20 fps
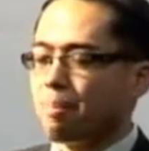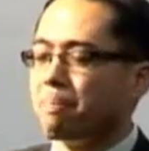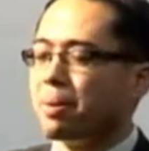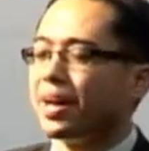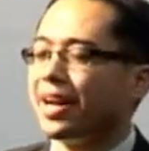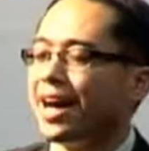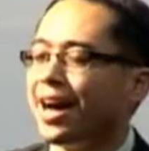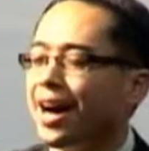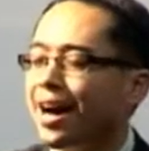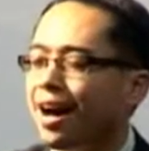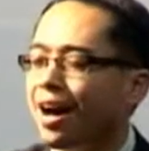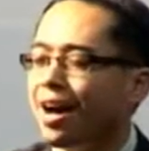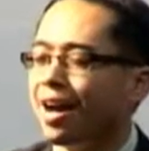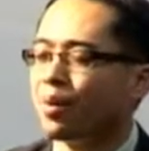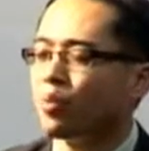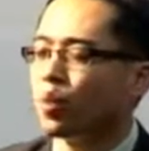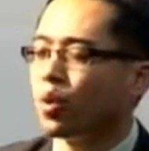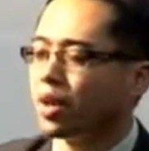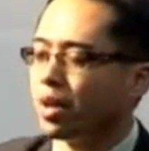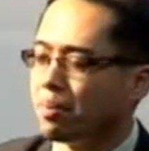but
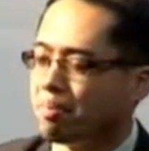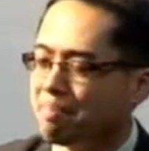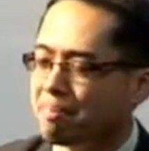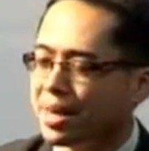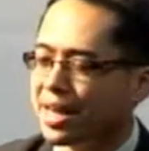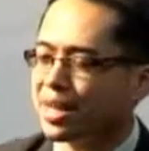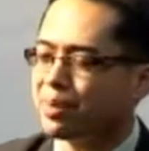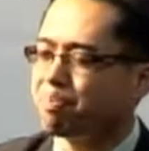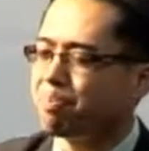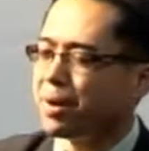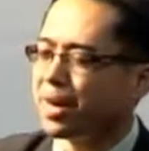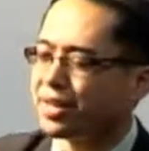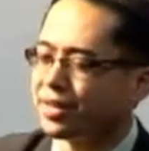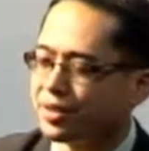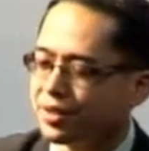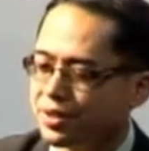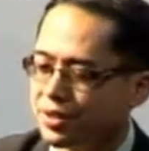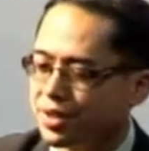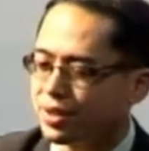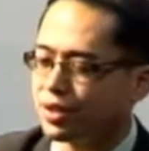I want to make my
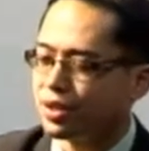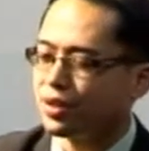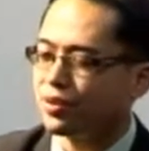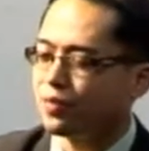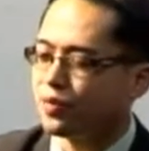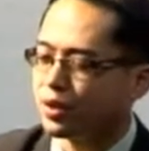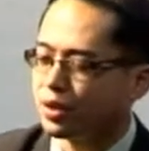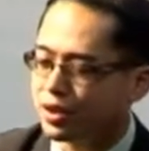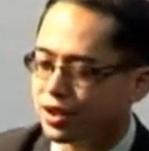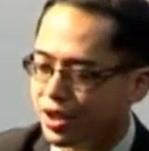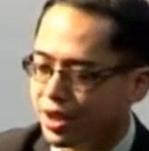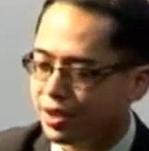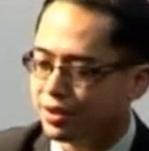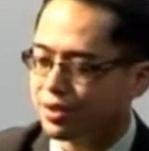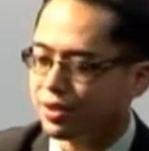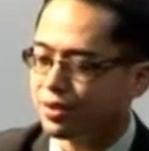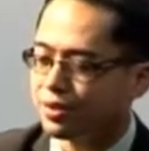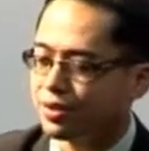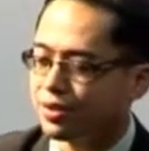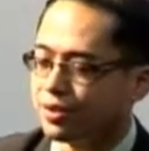decision for
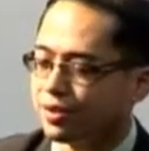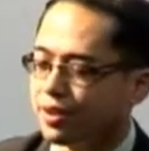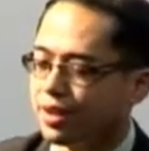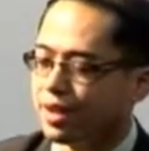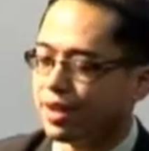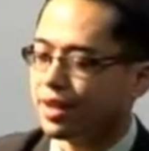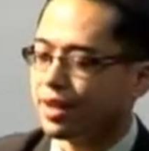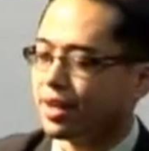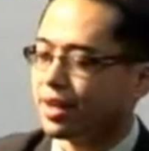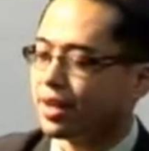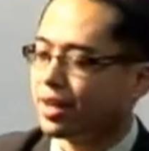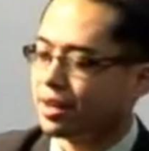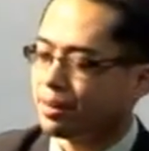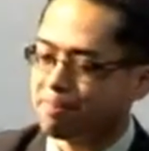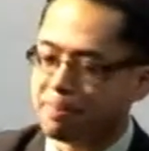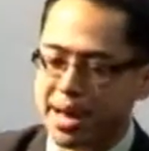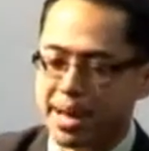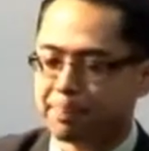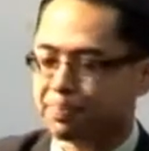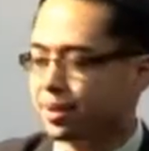Jesus
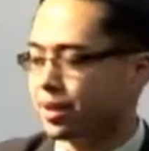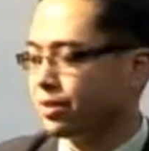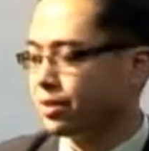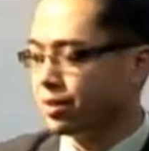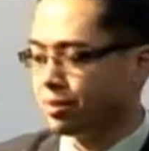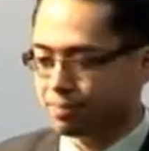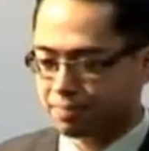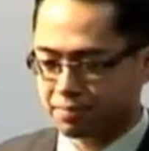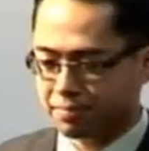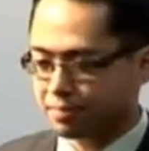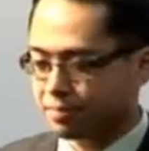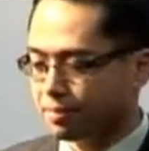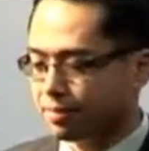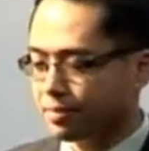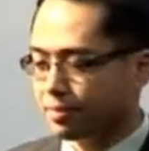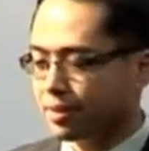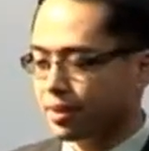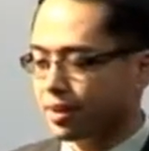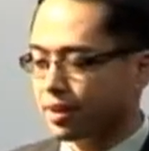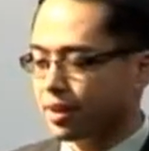in baptism.
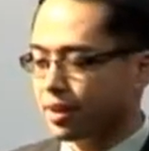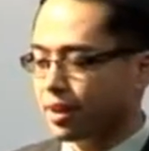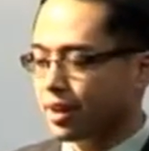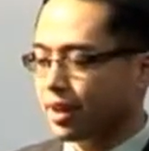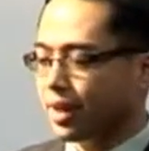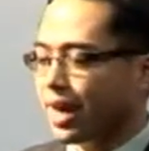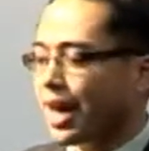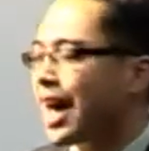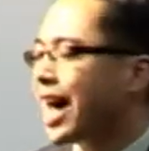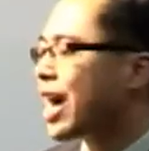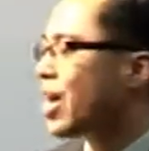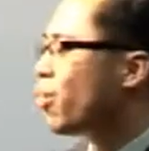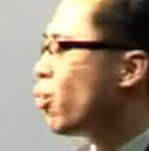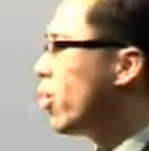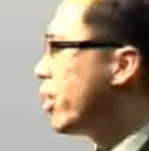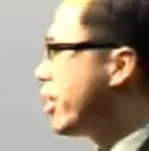I